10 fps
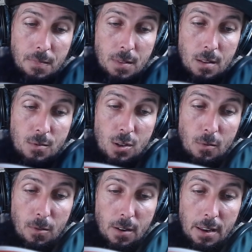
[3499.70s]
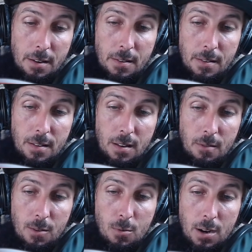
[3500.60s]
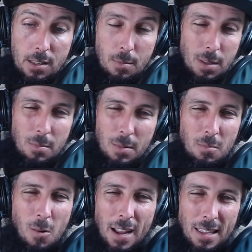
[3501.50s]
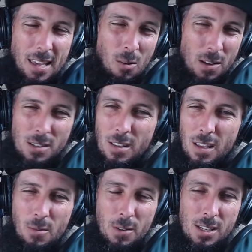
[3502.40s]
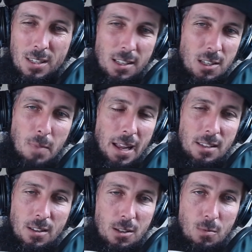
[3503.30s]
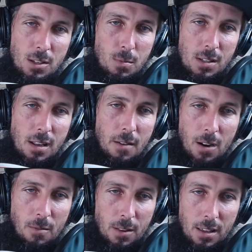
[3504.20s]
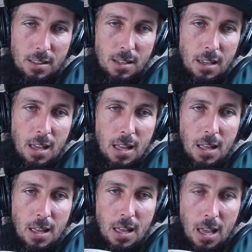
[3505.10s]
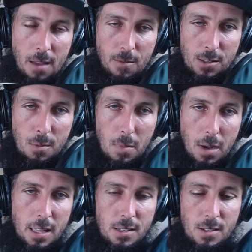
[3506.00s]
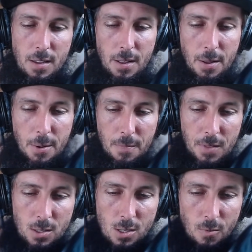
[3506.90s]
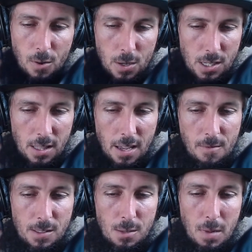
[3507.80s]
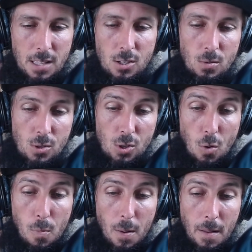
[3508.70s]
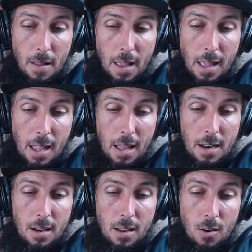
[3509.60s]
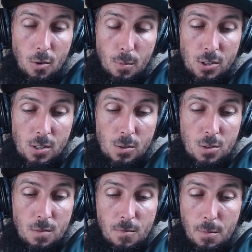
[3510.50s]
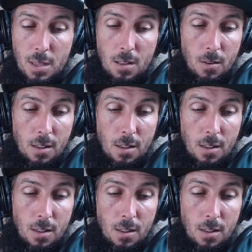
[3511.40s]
sulfur in if you wanted to. But why he always just expands all these recipes to cover everything. It's like aphids and mites. Let's just focus on the aphids and mites. So soap and an herbal solution from either